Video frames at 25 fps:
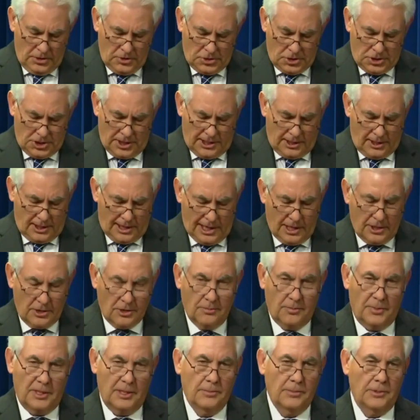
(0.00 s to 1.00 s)
who share
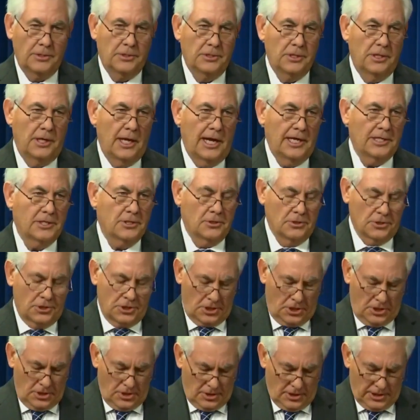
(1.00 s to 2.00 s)
our commitment to national
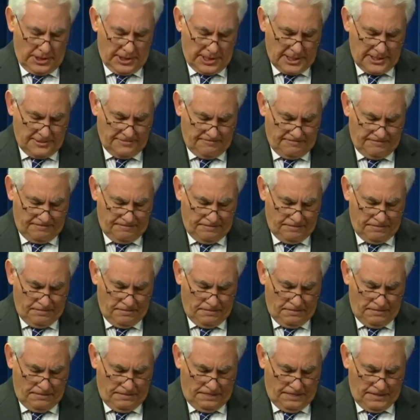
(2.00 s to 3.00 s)
security.
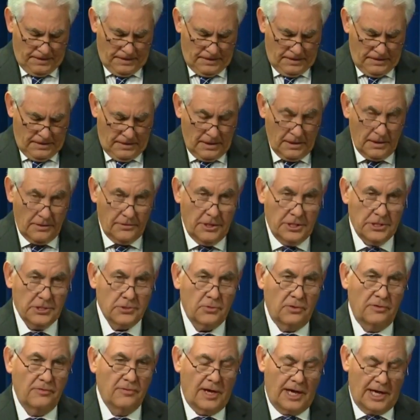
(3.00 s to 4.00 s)

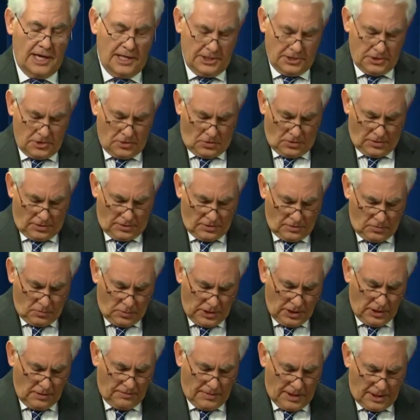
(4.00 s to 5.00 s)
This revised order
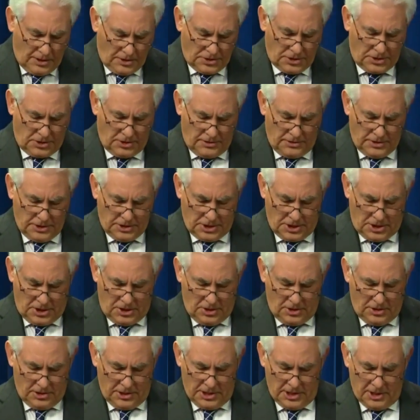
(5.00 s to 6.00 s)
will bolster the
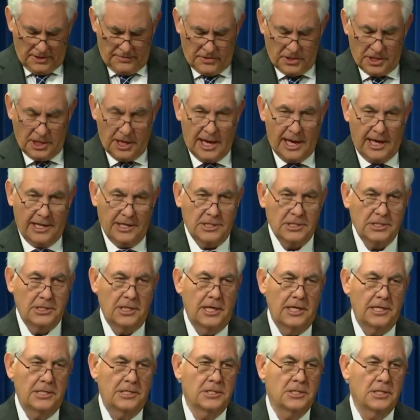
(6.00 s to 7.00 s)
security of the United
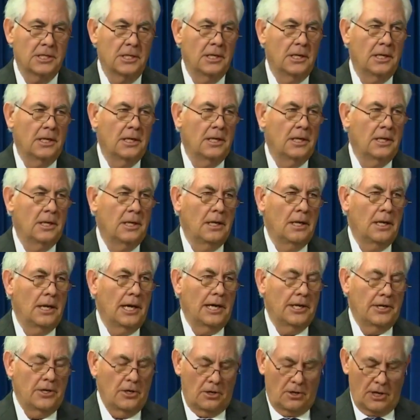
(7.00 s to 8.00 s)
States
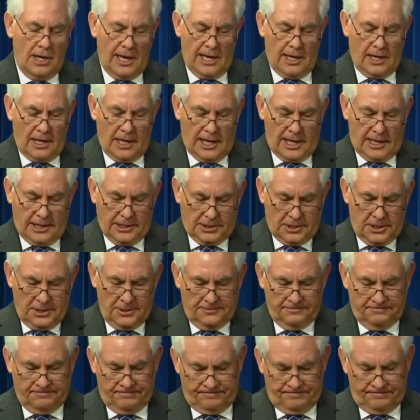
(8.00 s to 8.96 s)
and her allies.